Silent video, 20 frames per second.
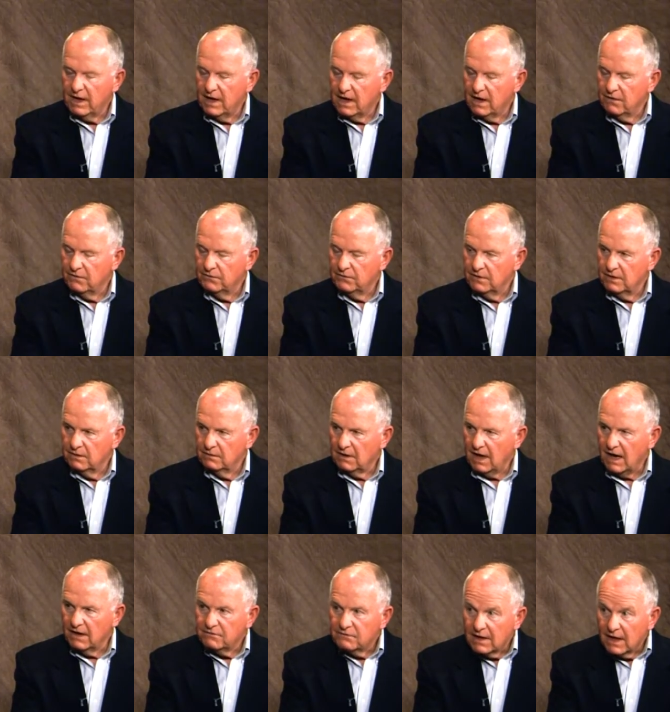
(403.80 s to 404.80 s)
have the,
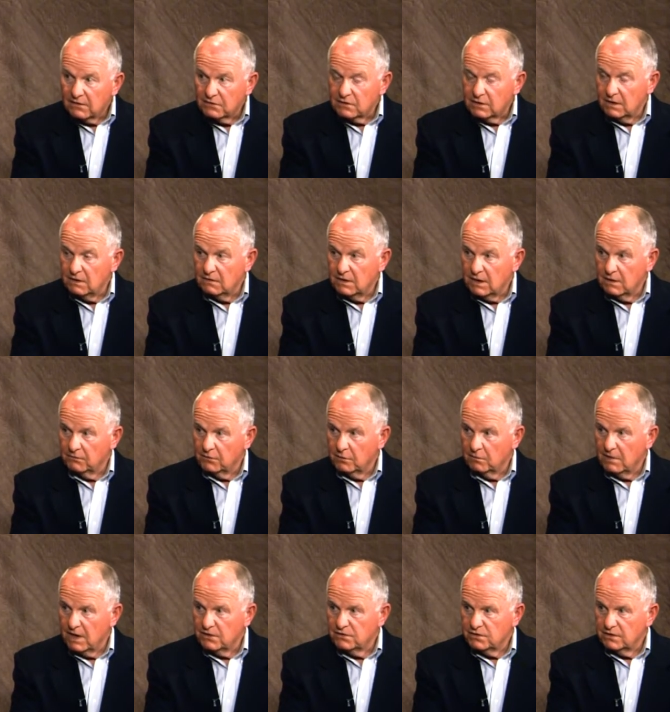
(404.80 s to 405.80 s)
I've not seen the
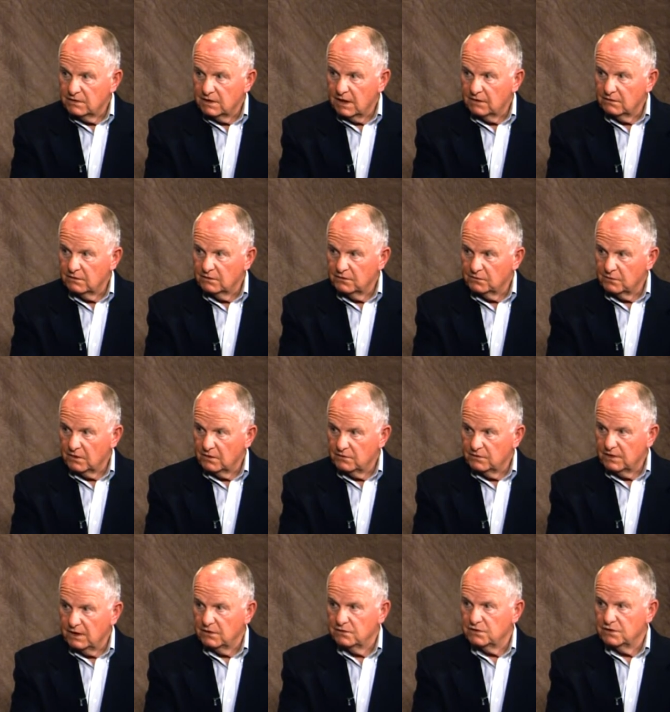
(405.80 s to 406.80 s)
information yet as far
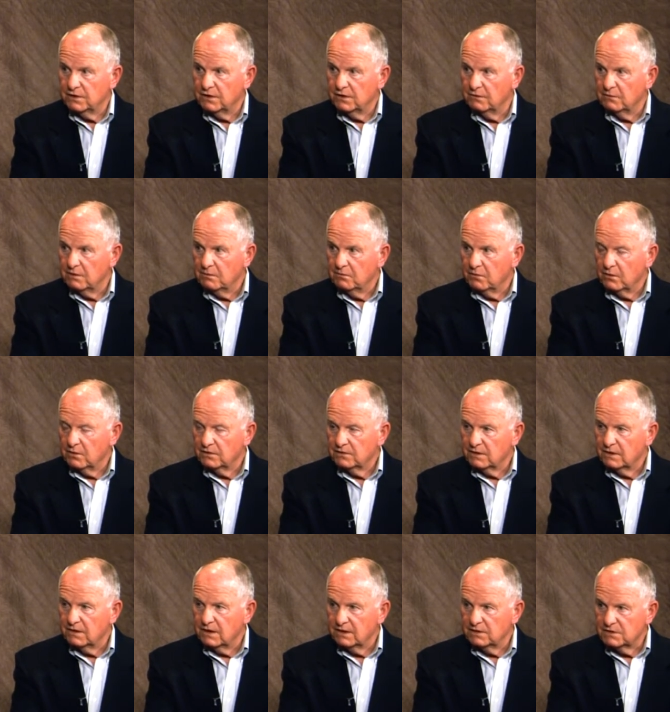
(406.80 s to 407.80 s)
as the engineering reports
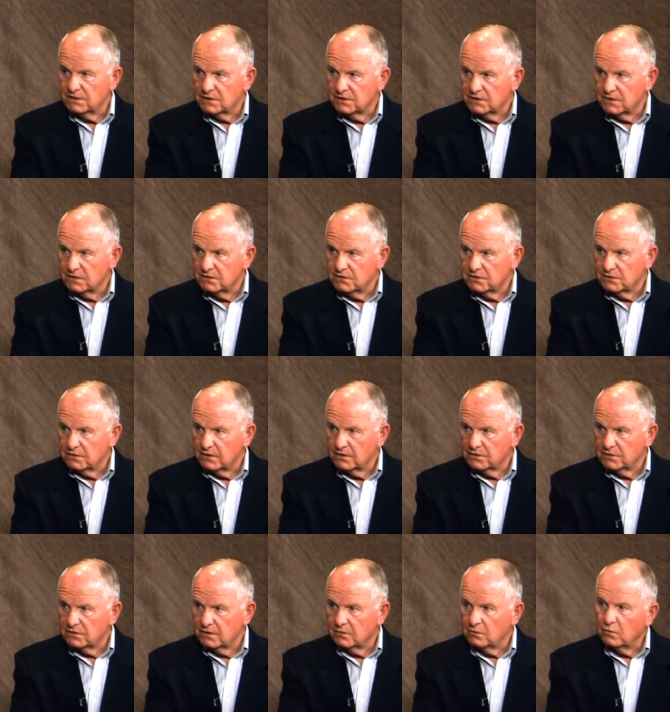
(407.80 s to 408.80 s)
on the existing
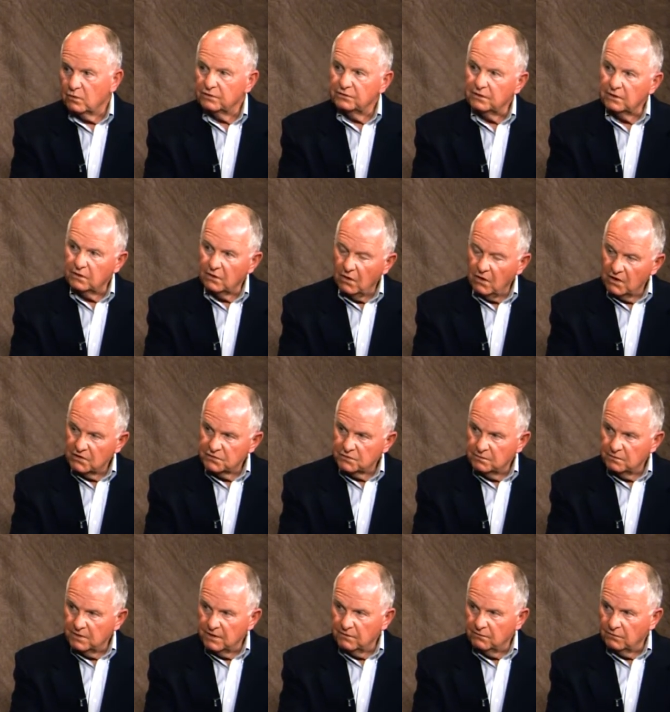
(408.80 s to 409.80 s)
structure on what the cost
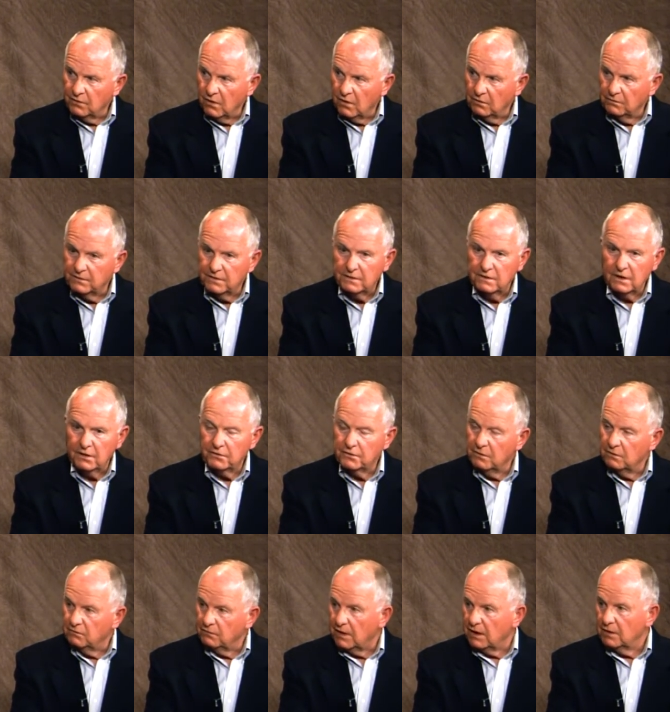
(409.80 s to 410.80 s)
would be involved and the other
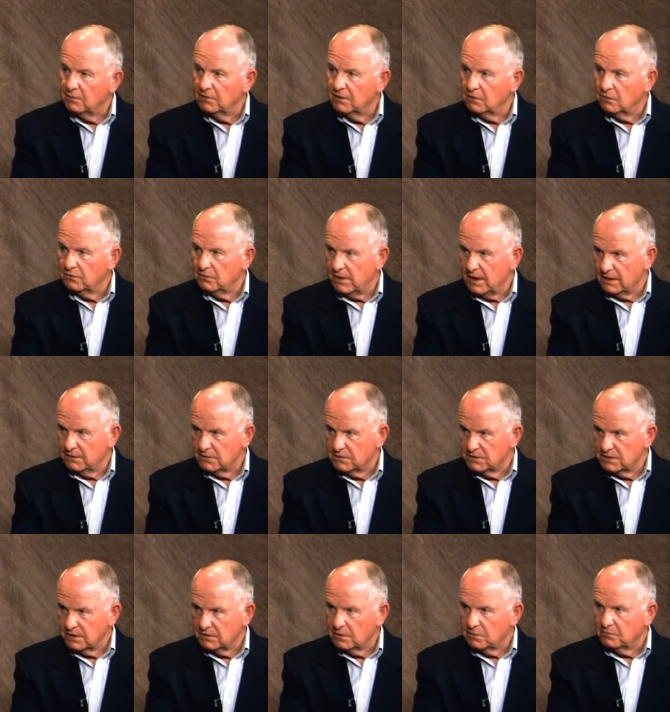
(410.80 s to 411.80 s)
environmental
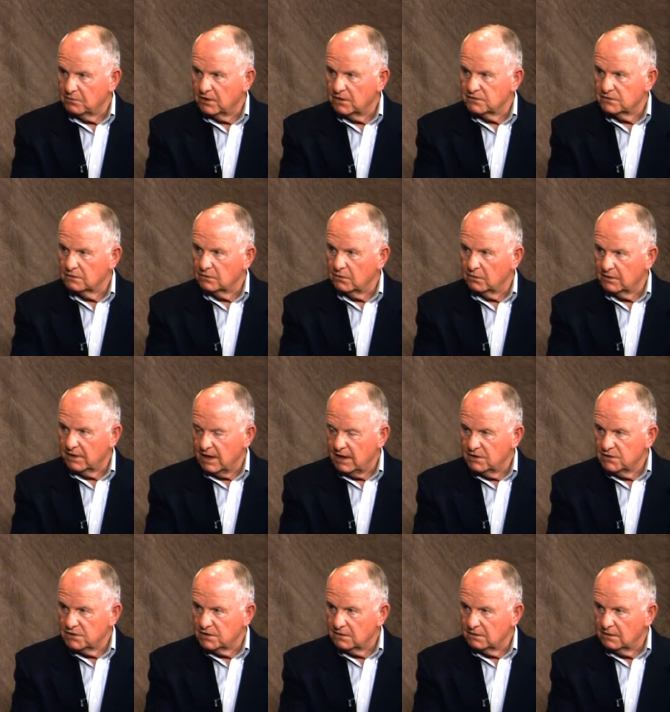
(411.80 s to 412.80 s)
factors at the present
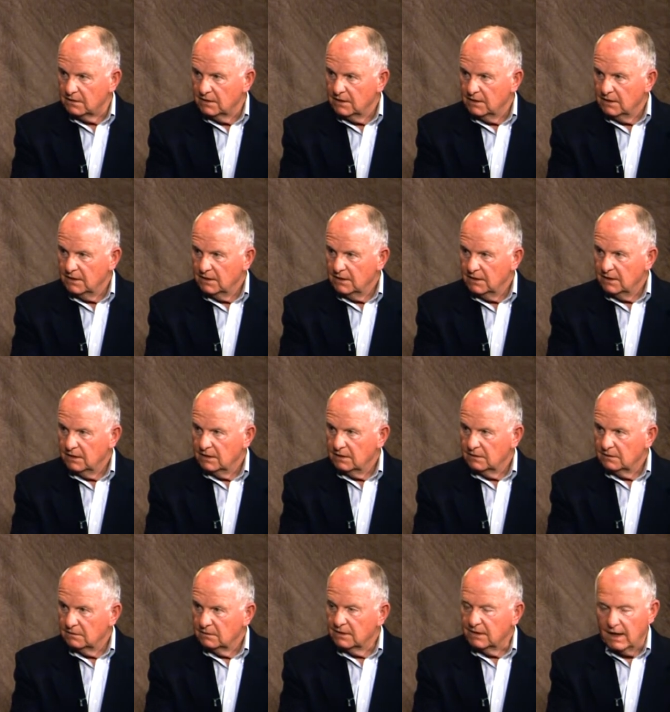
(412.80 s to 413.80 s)
location. The plan.
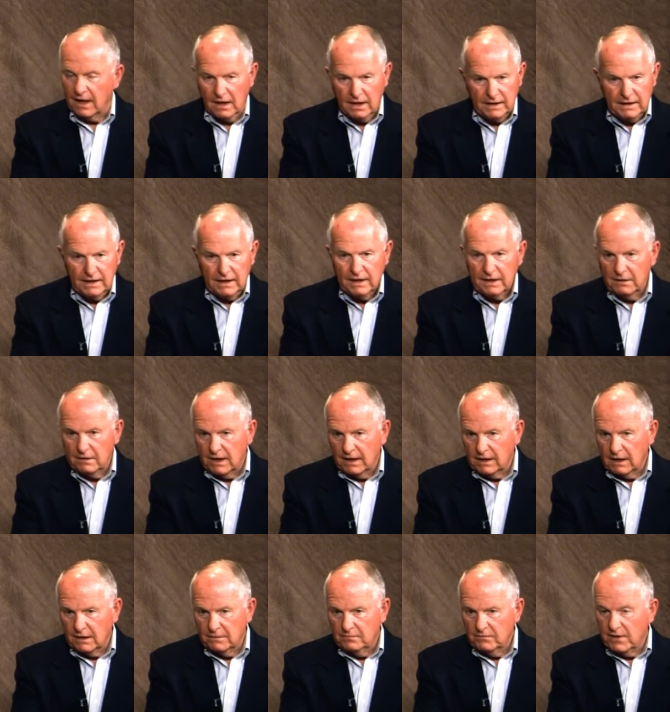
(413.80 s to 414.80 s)
Yeah, and,
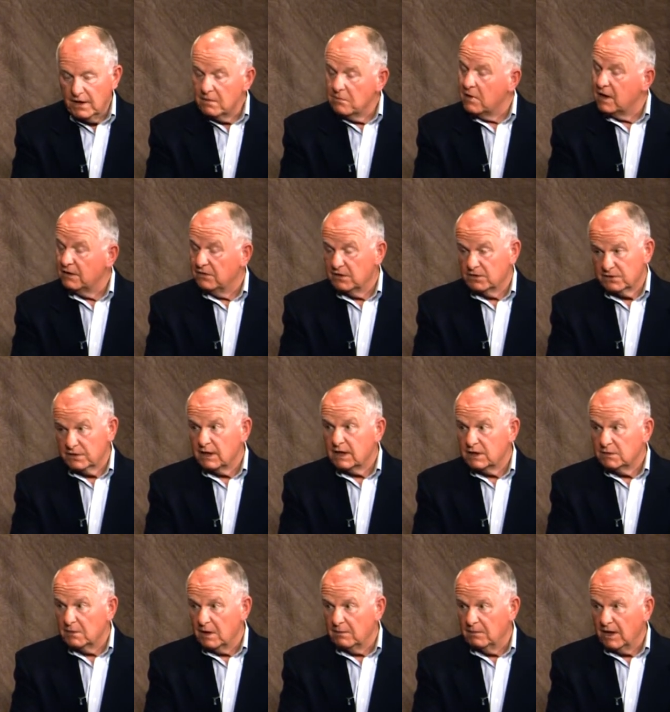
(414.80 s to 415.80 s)
and I, they may, the
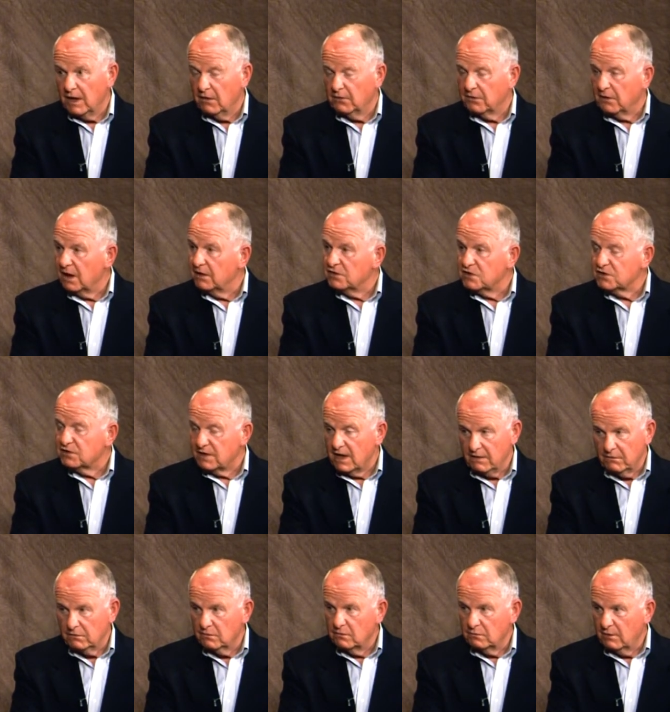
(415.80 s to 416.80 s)
studies may be out there, I just
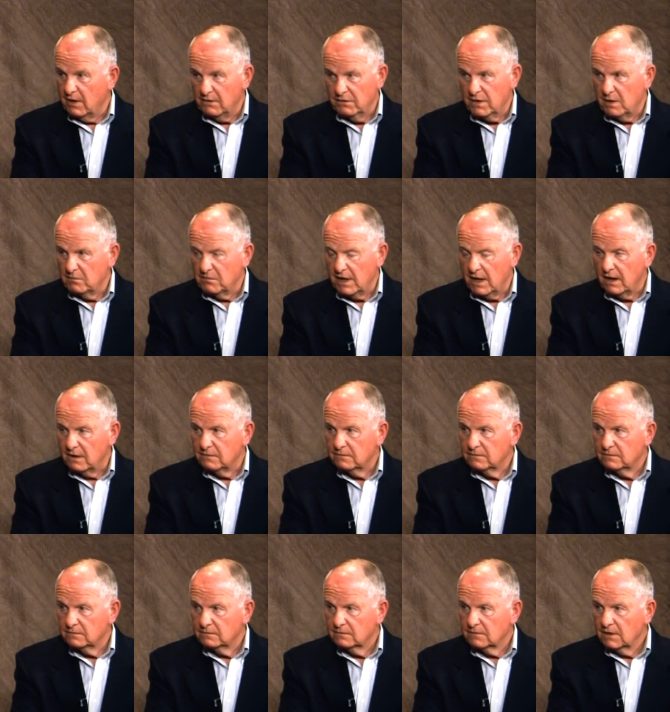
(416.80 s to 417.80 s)
haven't read them yet.
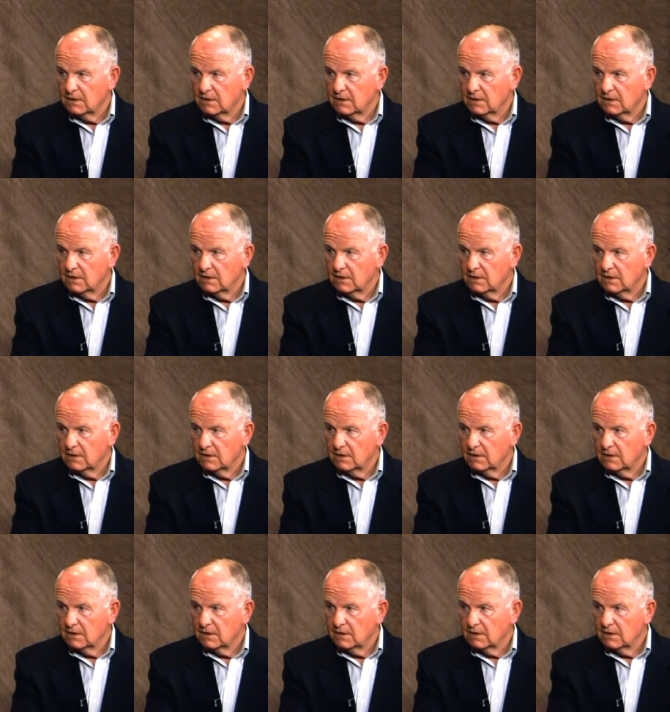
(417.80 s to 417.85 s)
Okay.